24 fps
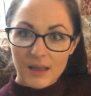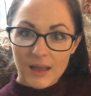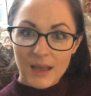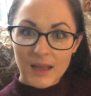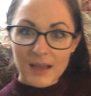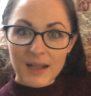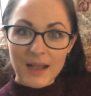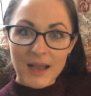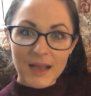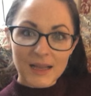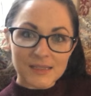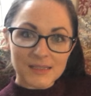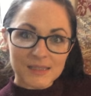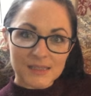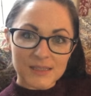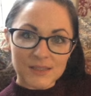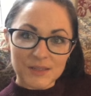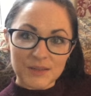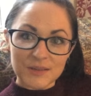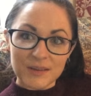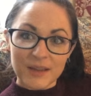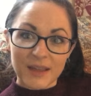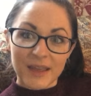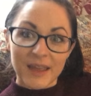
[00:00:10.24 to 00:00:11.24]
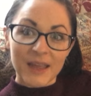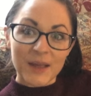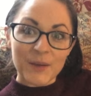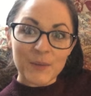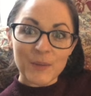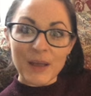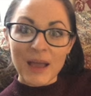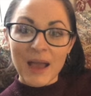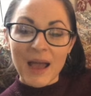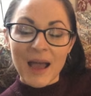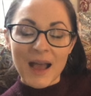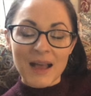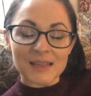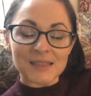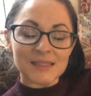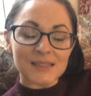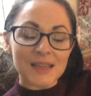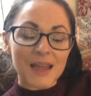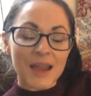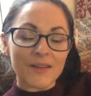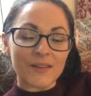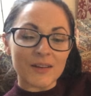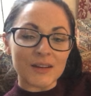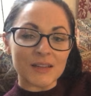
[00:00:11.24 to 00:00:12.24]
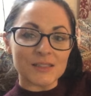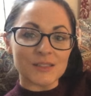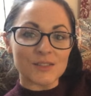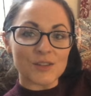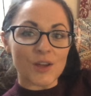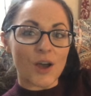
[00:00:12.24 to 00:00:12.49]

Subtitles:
Hi guys, it's Sunday. We are at Sarah and